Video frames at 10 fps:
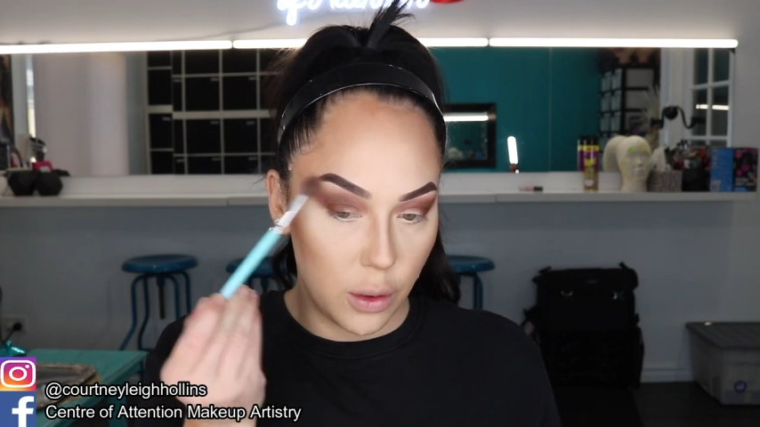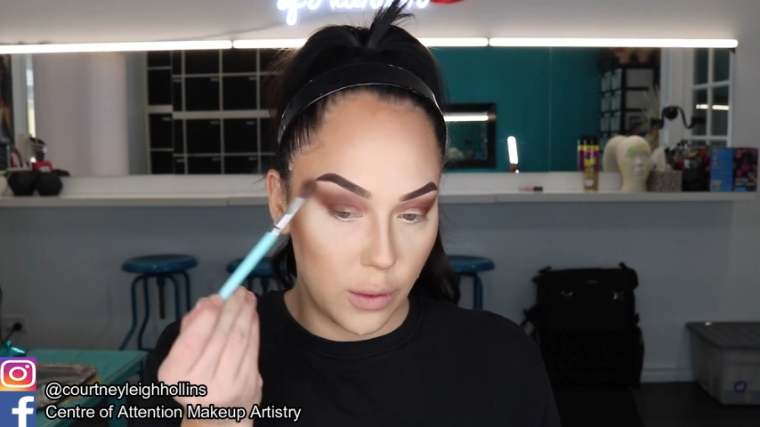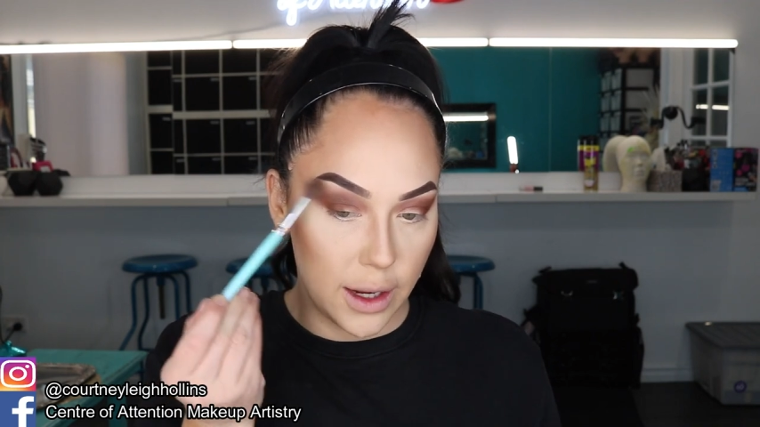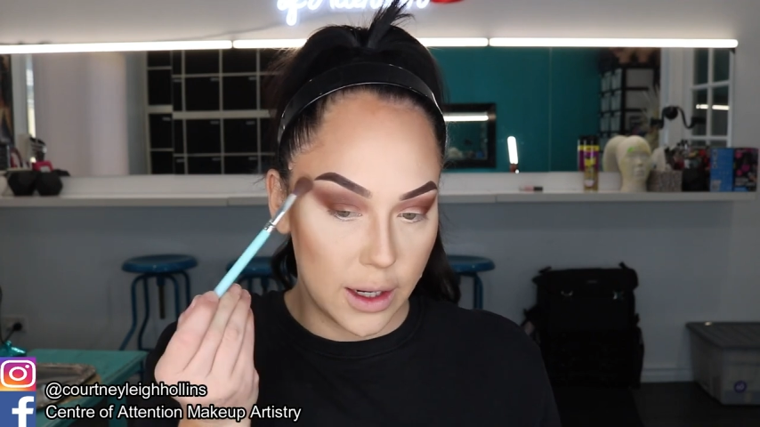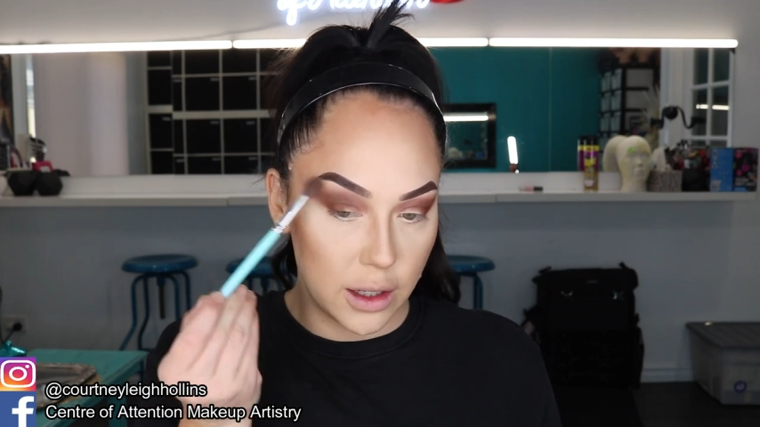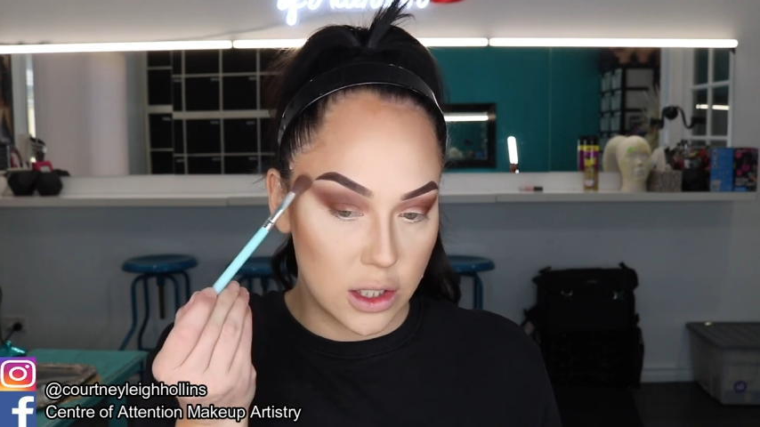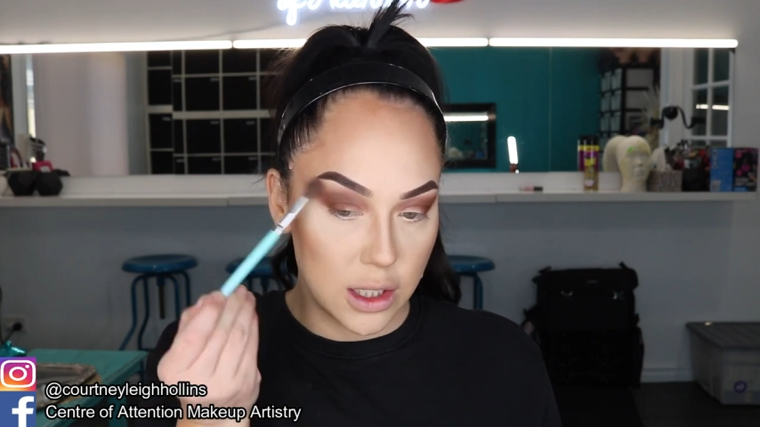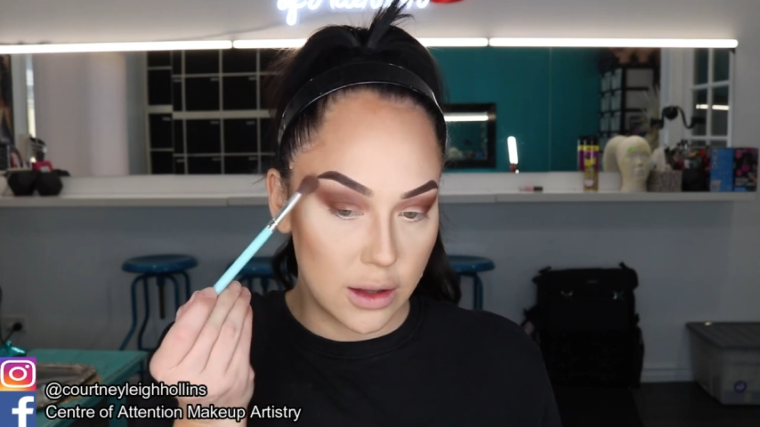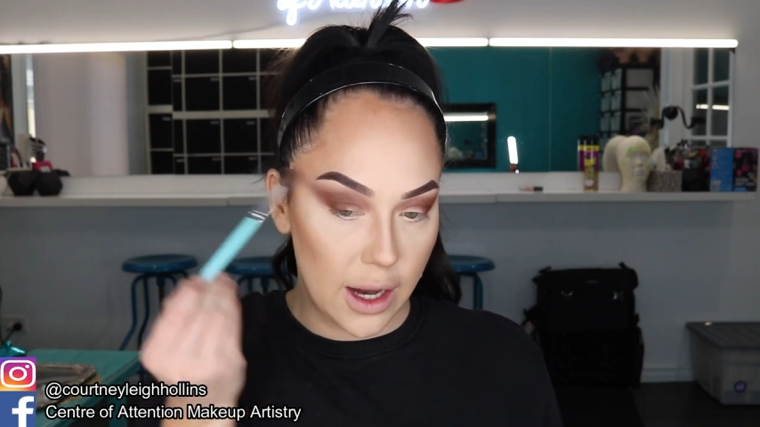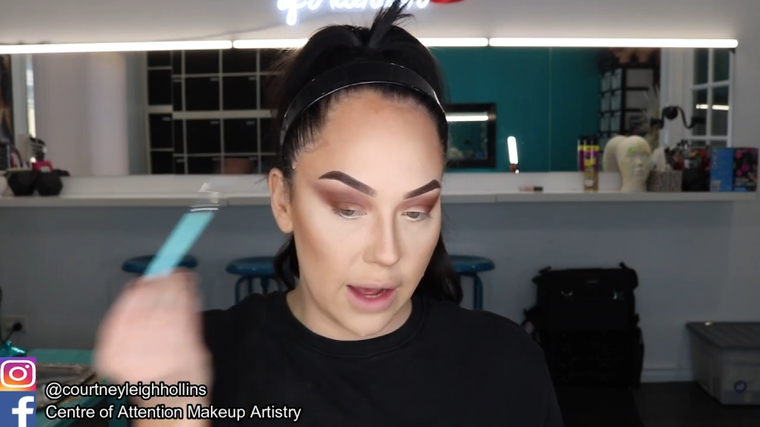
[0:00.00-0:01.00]
all that kind of
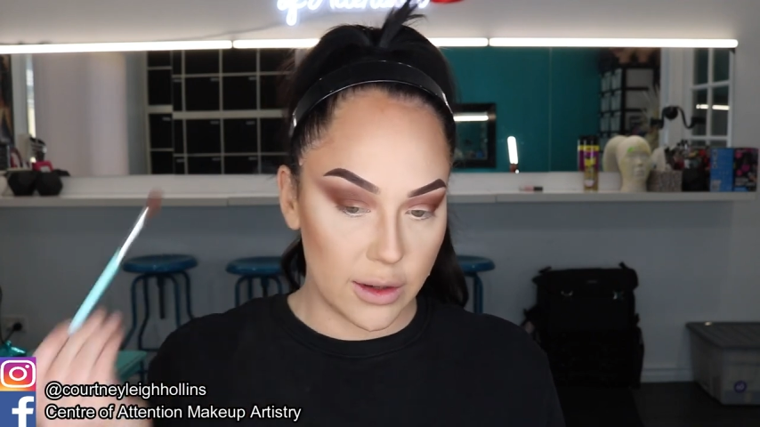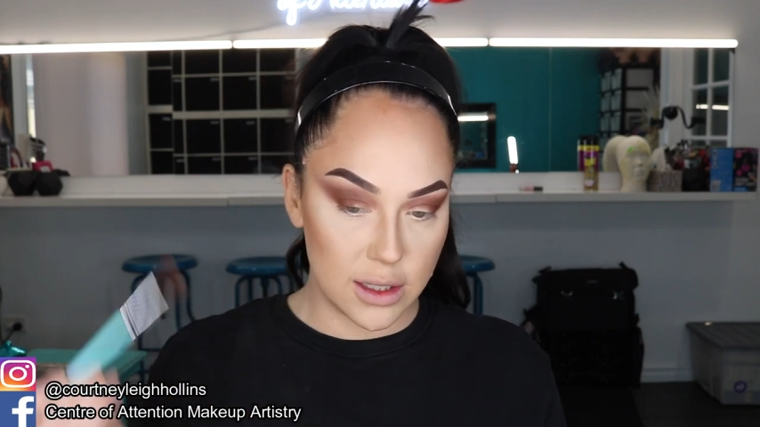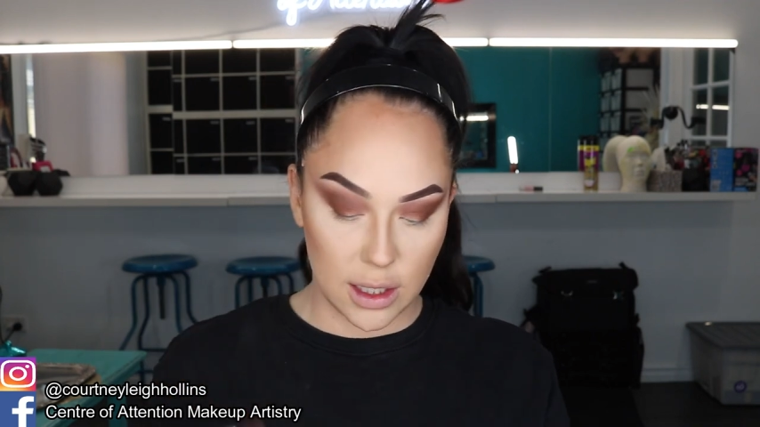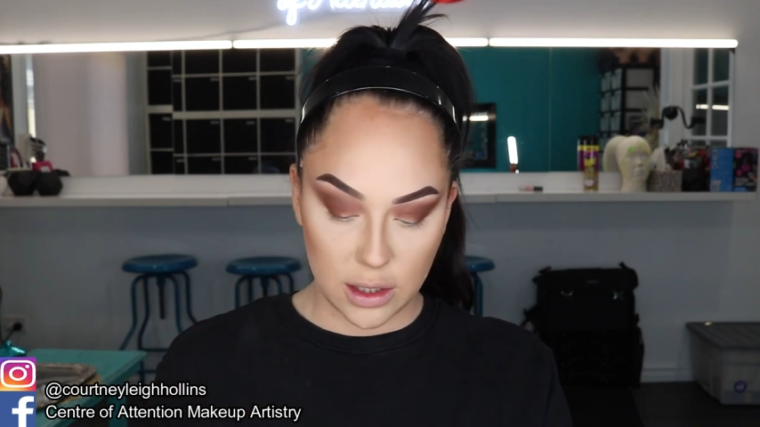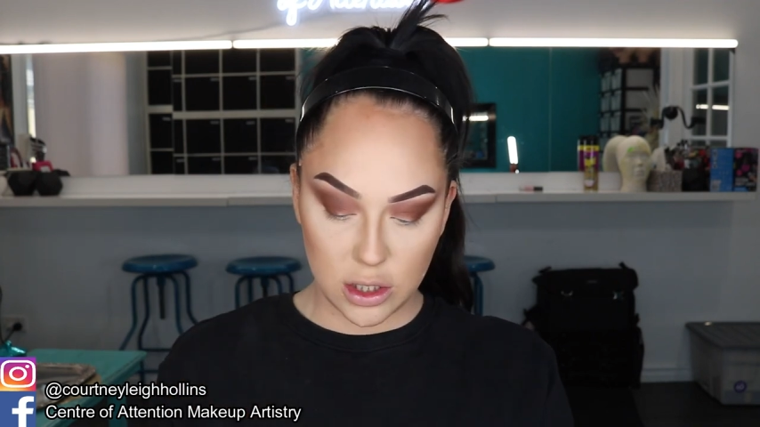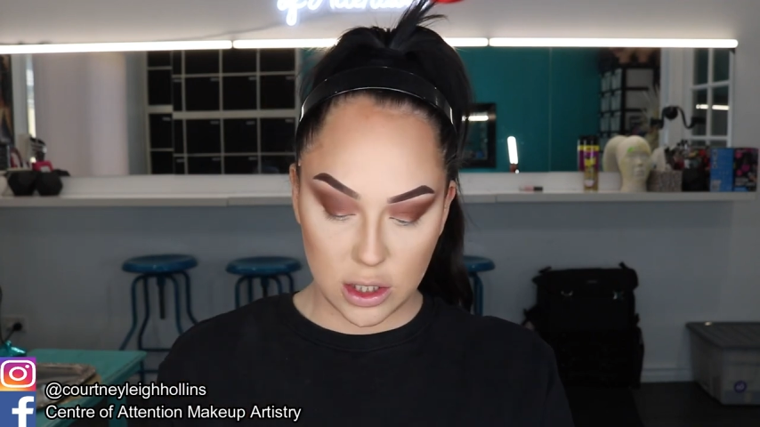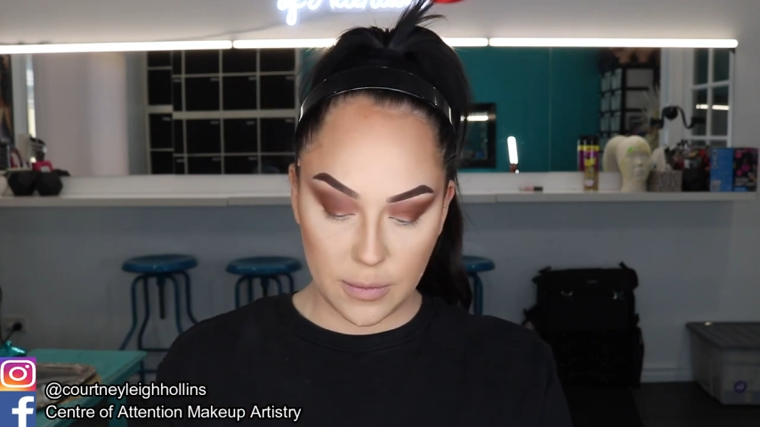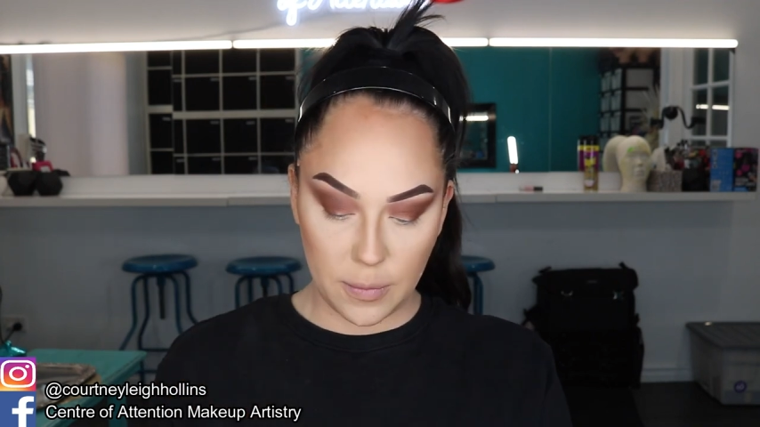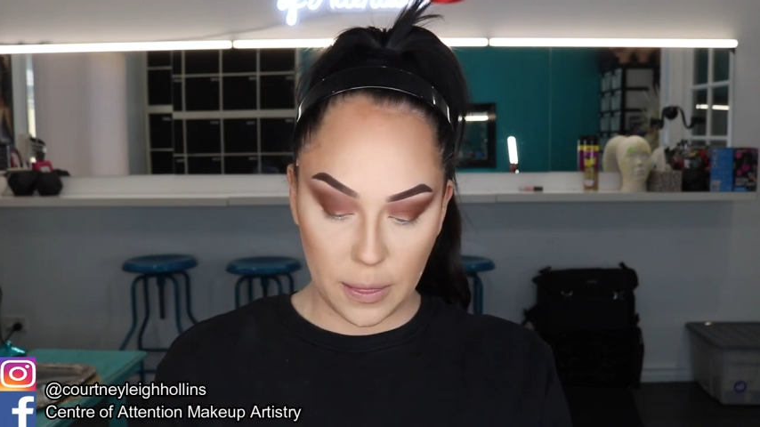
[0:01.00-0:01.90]
shit that I haven't touched.